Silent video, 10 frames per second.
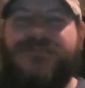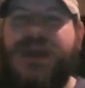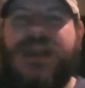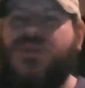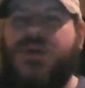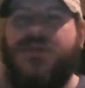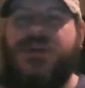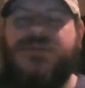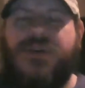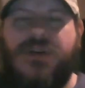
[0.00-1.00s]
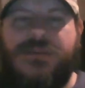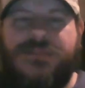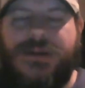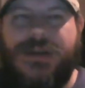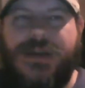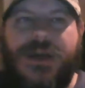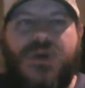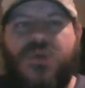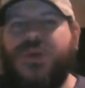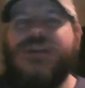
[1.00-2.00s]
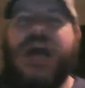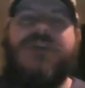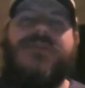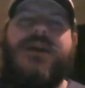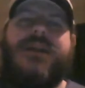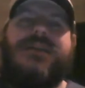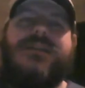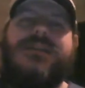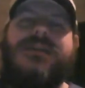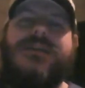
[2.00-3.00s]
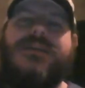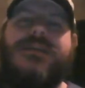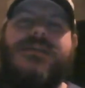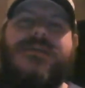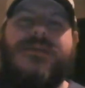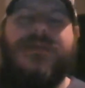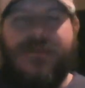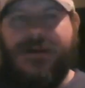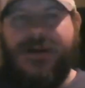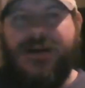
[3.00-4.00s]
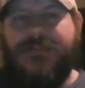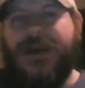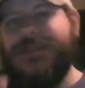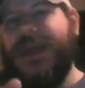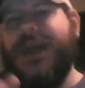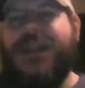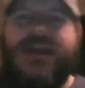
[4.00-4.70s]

paying $20 for a cookbook, which ironically, my dad